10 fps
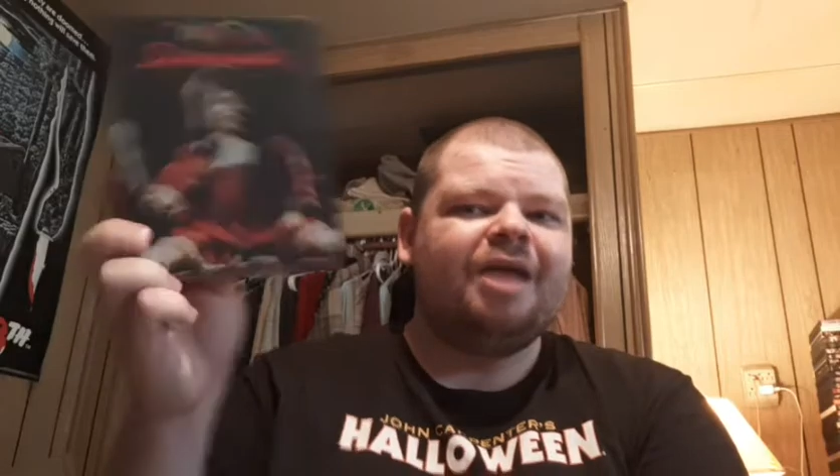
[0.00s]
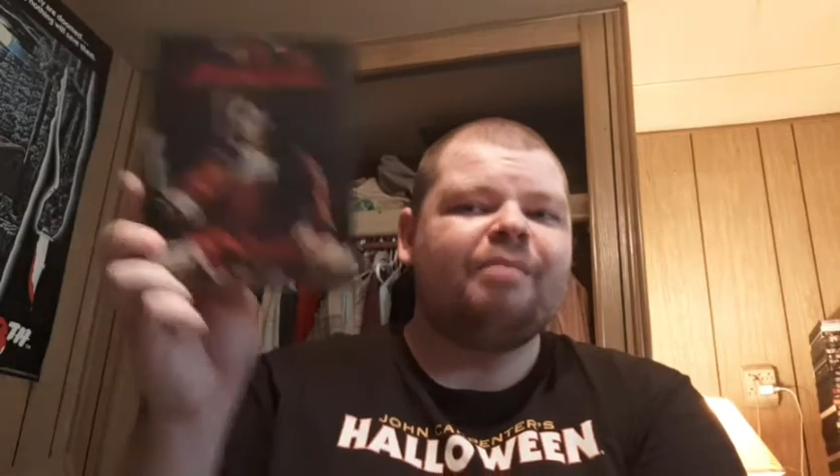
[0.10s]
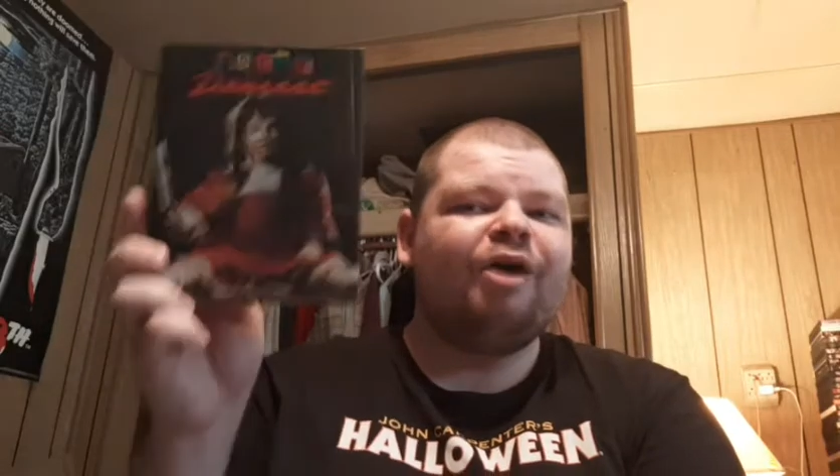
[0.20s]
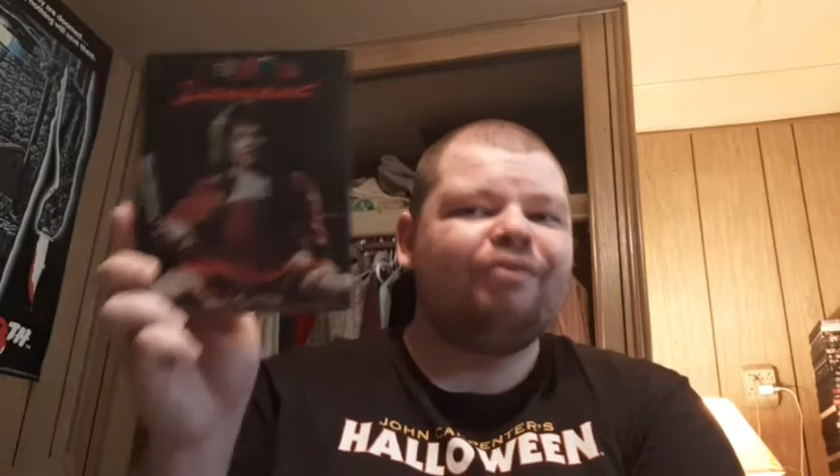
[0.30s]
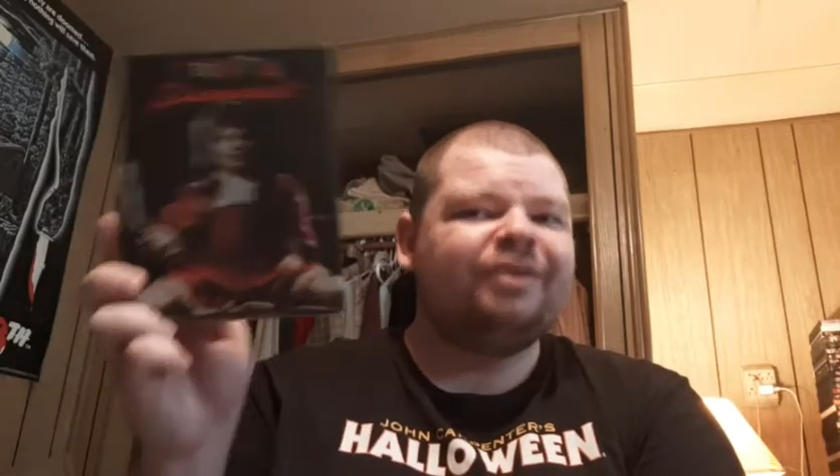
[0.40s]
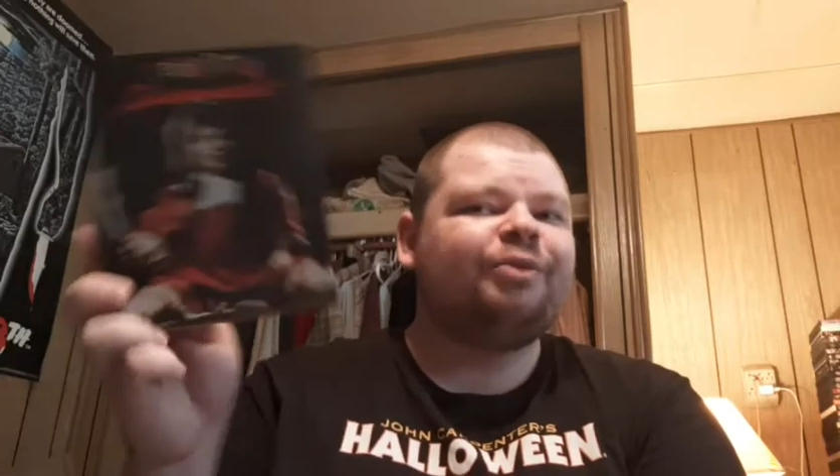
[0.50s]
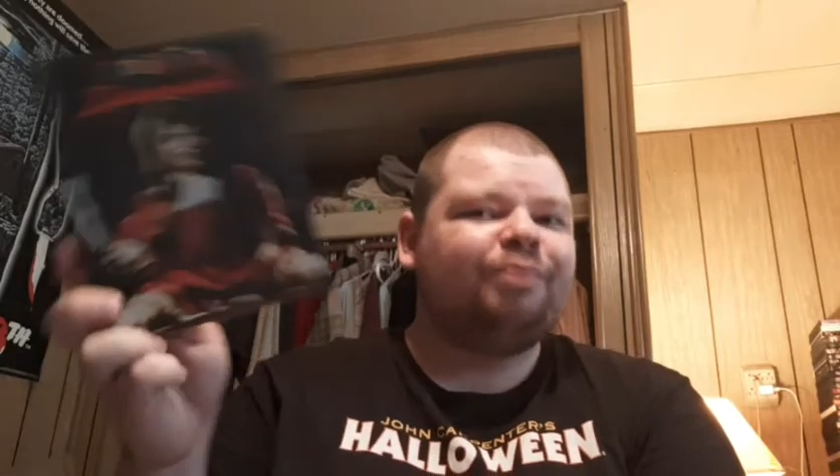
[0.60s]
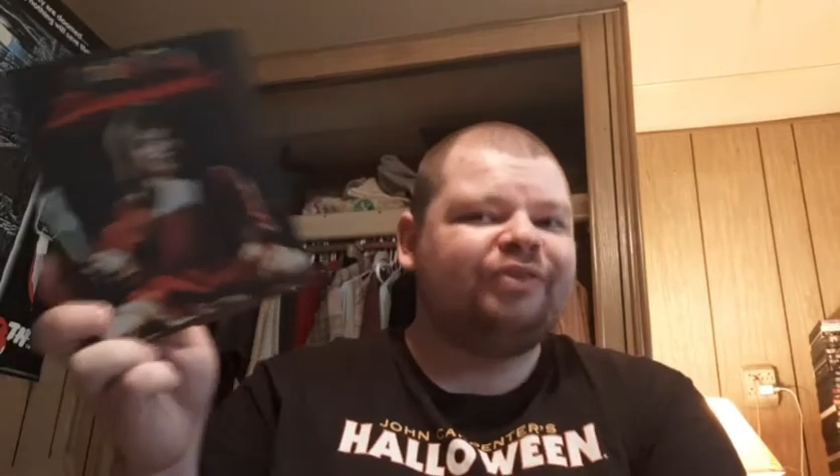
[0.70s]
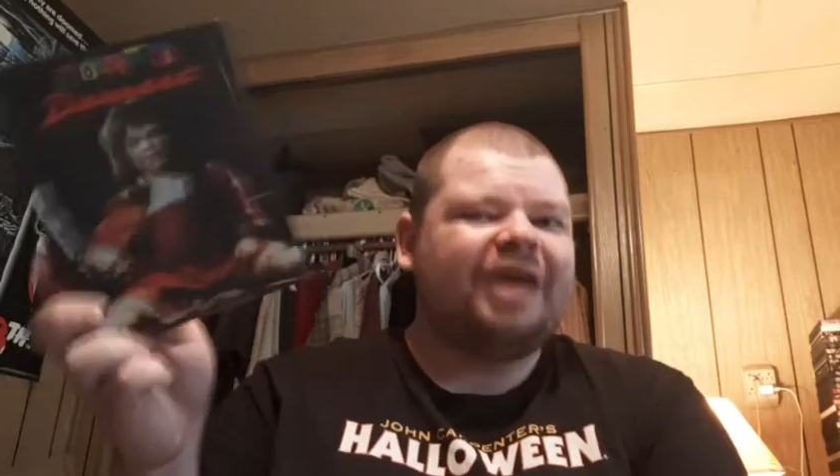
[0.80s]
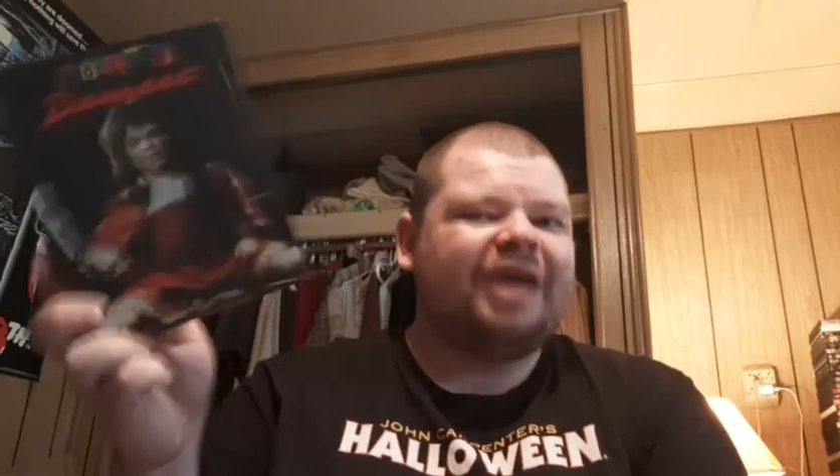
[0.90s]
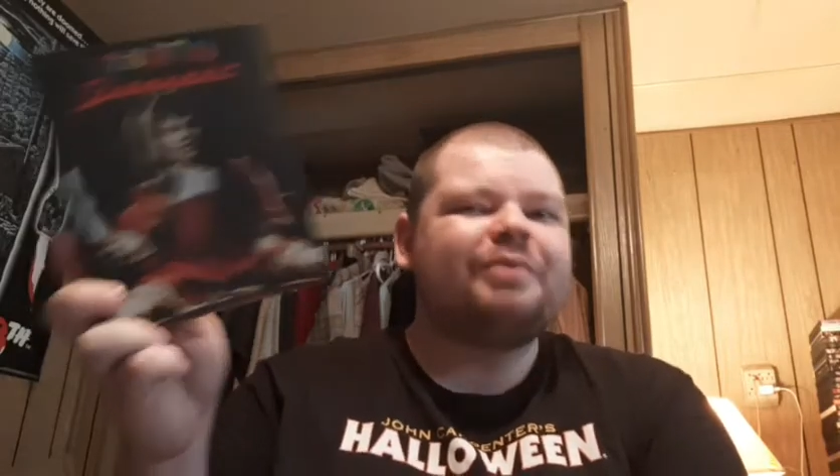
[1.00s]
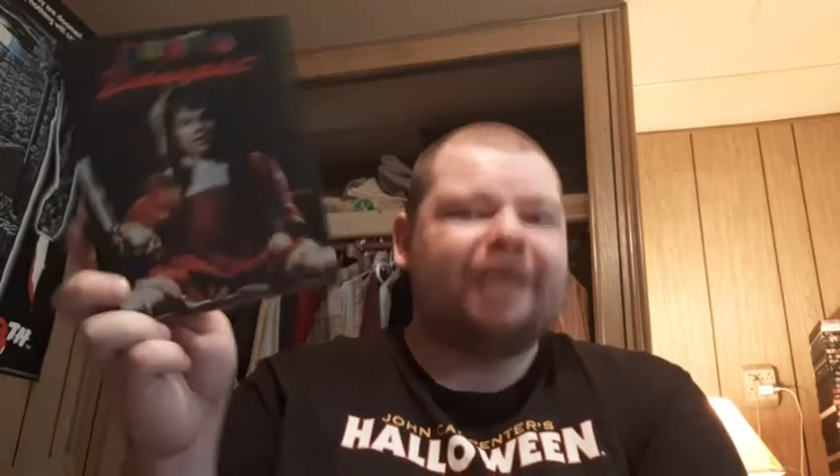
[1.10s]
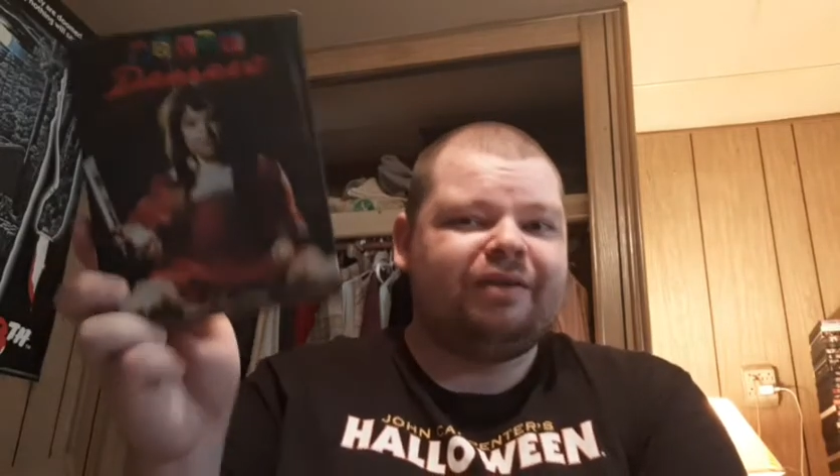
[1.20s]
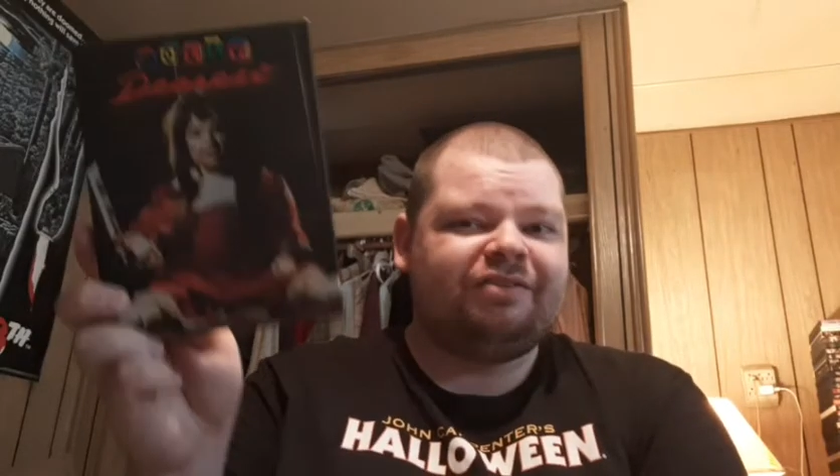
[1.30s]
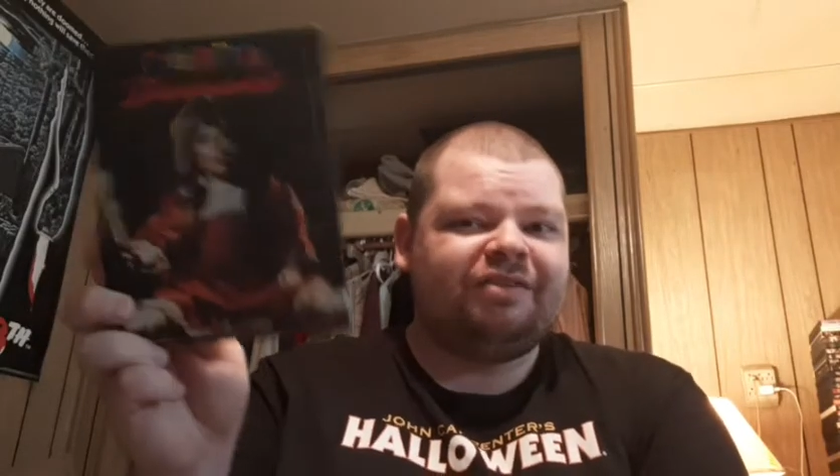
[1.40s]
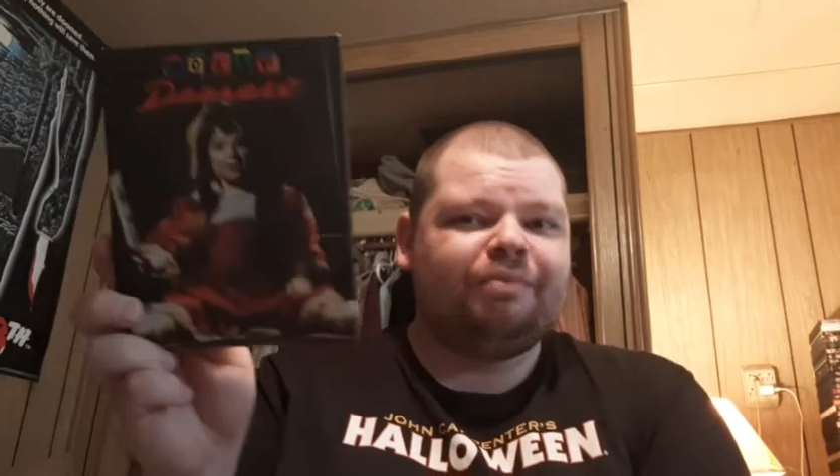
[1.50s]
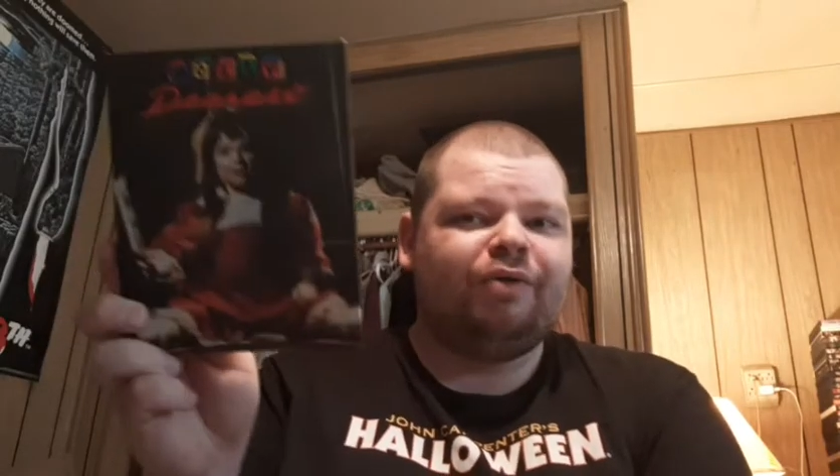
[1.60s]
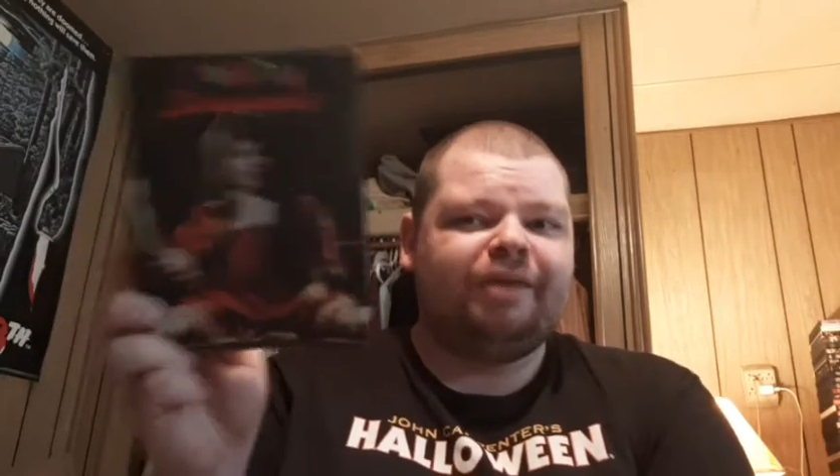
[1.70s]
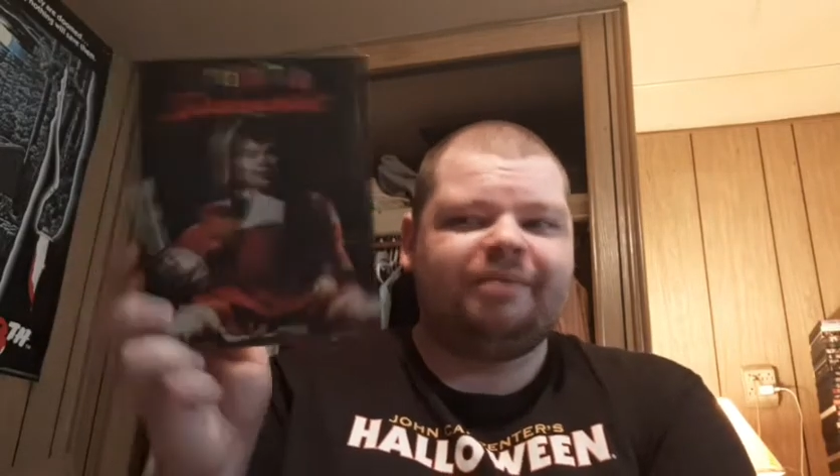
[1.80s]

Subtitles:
But hopefully they'll put that one out at some point.